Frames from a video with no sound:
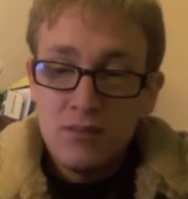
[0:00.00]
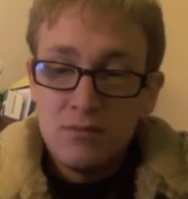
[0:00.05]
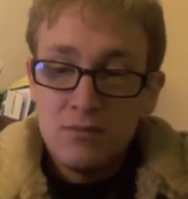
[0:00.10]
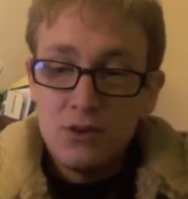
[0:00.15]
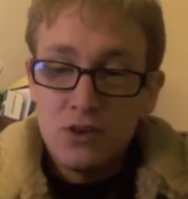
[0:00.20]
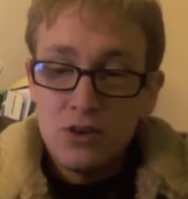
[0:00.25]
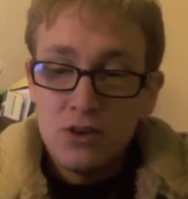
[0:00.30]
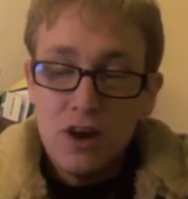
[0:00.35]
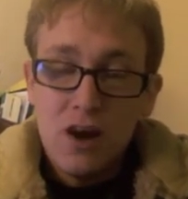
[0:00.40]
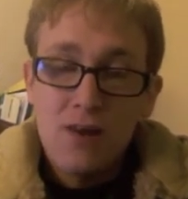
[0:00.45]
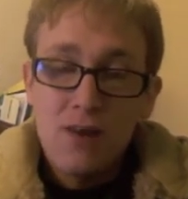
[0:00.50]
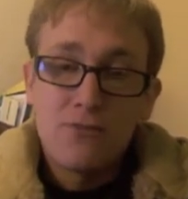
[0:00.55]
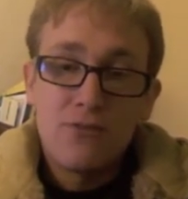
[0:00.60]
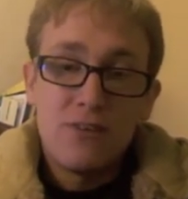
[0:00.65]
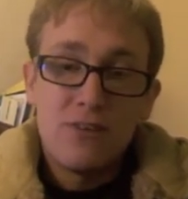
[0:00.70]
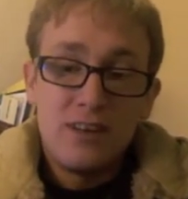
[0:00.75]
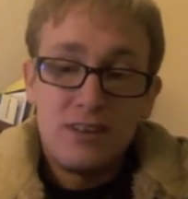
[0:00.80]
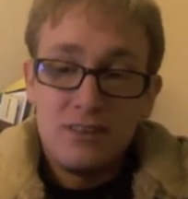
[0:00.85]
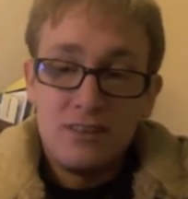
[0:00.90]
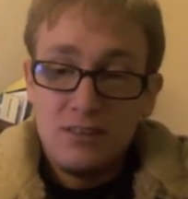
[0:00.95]
Look after it
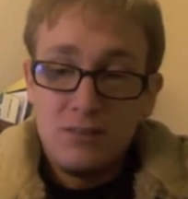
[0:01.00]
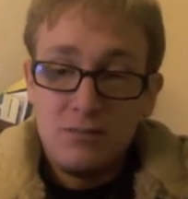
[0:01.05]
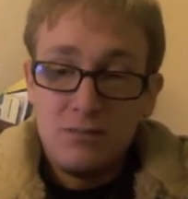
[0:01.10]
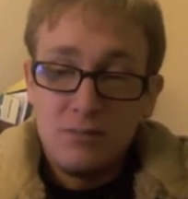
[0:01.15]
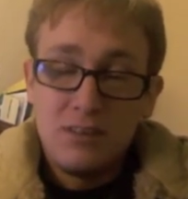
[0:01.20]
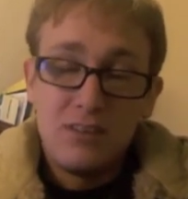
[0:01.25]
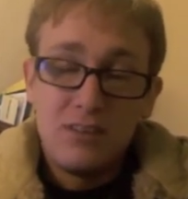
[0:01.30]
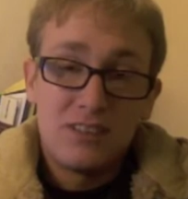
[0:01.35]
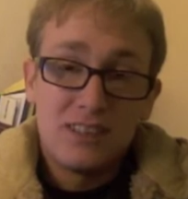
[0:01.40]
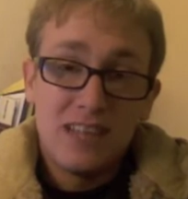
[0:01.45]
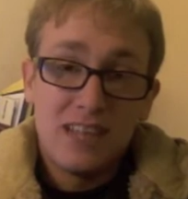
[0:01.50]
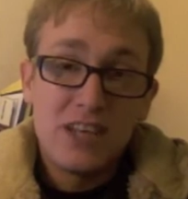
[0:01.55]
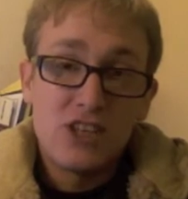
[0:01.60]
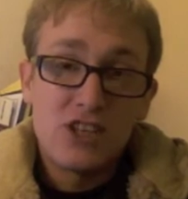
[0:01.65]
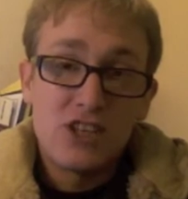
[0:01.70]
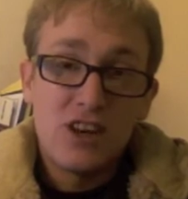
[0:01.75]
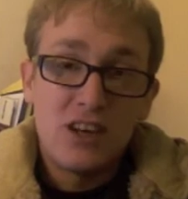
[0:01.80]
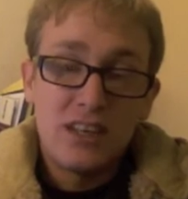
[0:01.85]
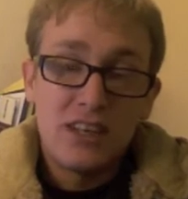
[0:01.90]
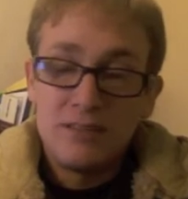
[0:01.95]
and it'll stay
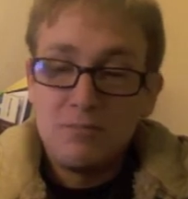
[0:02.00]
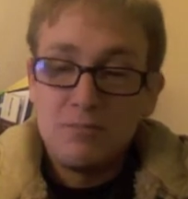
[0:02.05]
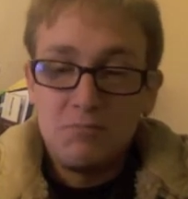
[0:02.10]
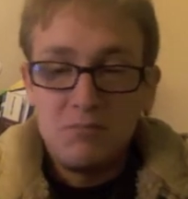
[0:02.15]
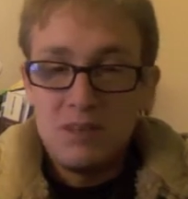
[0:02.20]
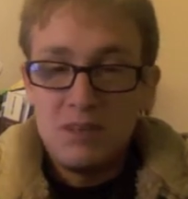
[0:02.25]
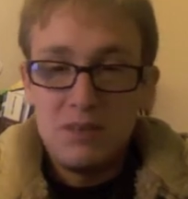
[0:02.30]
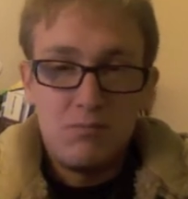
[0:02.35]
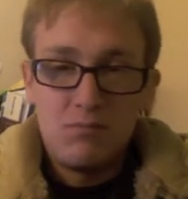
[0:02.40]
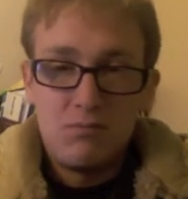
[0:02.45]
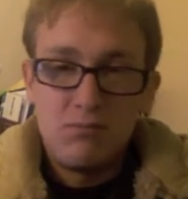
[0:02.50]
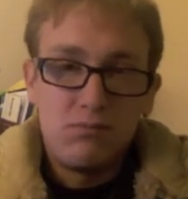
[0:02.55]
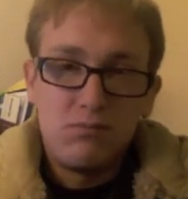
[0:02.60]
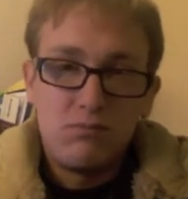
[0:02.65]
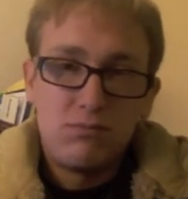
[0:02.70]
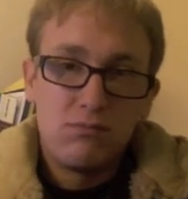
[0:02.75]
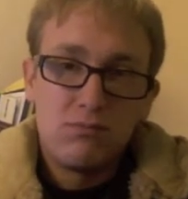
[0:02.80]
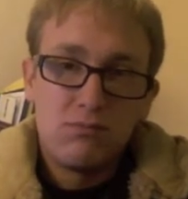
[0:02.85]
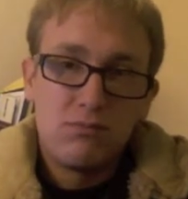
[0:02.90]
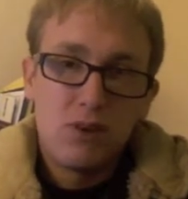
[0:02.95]
shiny.
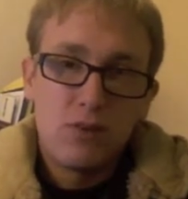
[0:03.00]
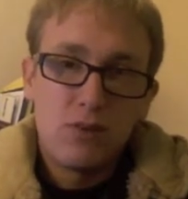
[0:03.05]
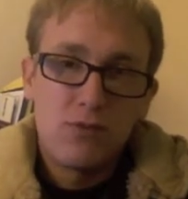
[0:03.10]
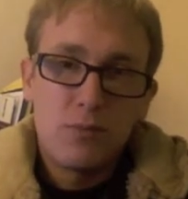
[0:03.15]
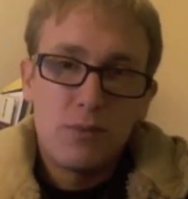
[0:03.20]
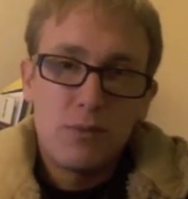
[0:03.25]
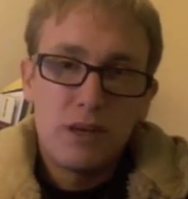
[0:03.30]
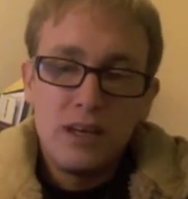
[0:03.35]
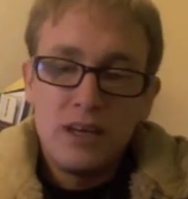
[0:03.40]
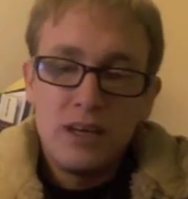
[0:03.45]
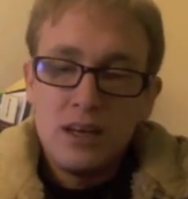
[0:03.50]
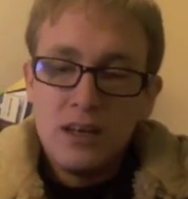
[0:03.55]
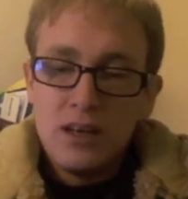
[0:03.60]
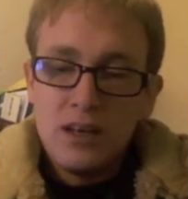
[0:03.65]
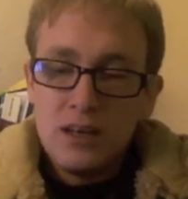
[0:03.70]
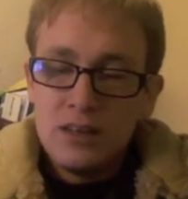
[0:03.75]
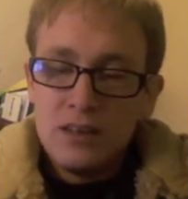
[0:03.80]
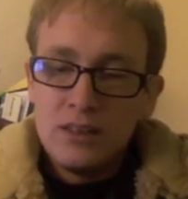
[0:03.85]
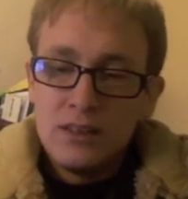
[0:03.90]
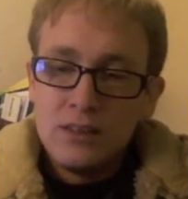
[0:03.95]
Not for me.
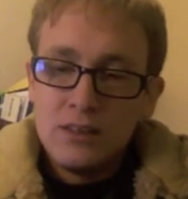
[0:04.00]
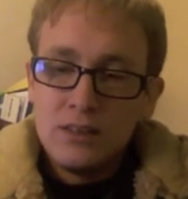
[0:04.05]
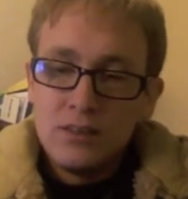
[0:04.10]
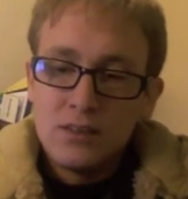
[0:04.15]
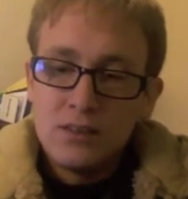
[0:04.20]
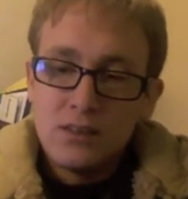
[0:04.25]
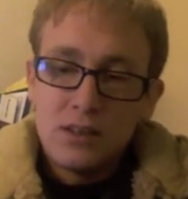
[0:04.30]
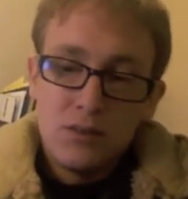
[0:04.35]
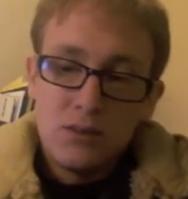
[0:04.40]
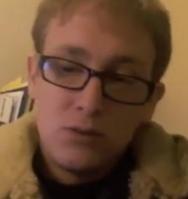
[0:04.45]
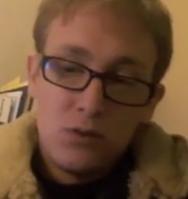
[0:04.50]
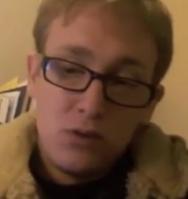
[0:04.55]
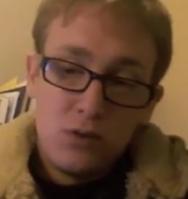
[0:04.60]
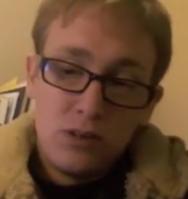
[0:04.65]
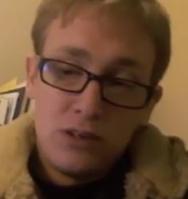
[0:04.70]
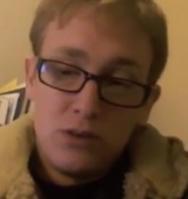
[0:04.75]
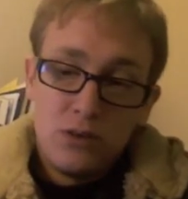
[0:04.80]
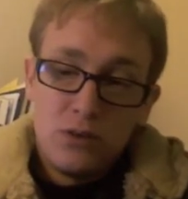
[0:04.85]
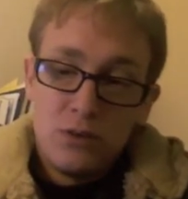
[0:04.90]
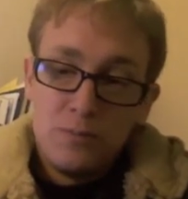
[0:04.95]
So all
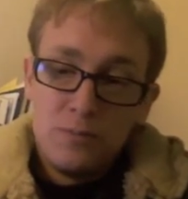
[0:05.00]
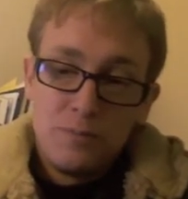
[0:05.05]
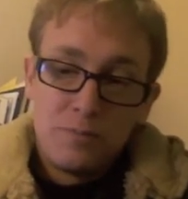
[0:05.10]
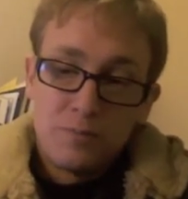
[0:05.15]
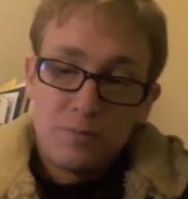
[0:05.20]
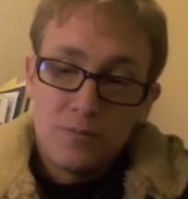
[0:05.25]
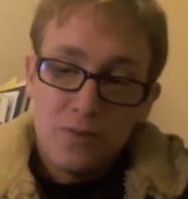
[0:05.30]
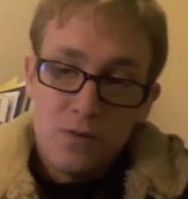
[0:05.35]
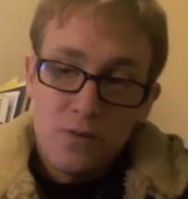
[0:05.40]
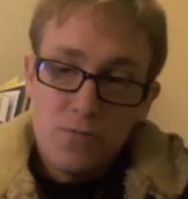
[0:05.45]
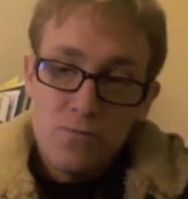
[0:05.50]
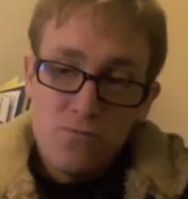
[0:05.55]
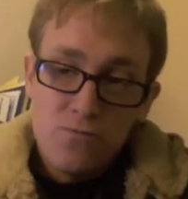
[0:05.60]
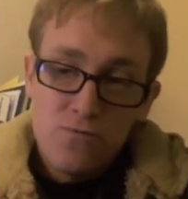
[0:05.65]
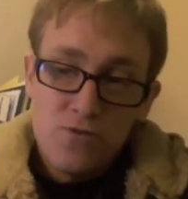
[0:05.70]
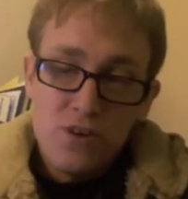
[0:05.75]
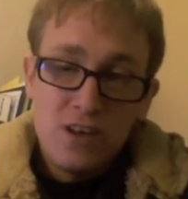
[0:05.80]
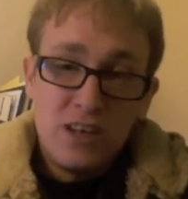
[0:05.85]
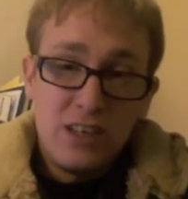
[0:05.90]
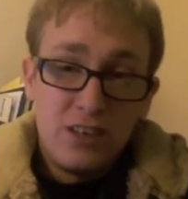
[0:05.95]
in all, a
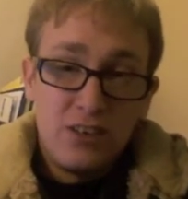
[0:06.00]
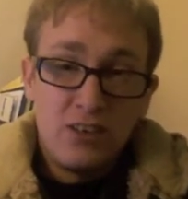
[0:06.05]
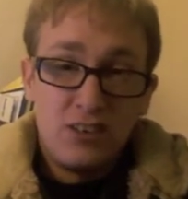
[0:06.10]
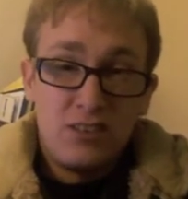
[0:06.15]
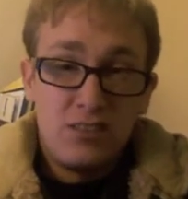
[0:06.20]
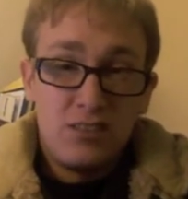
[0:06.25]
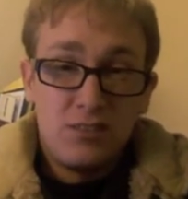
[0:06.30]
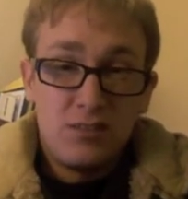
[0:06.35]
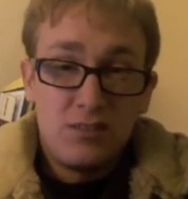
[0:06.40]
really good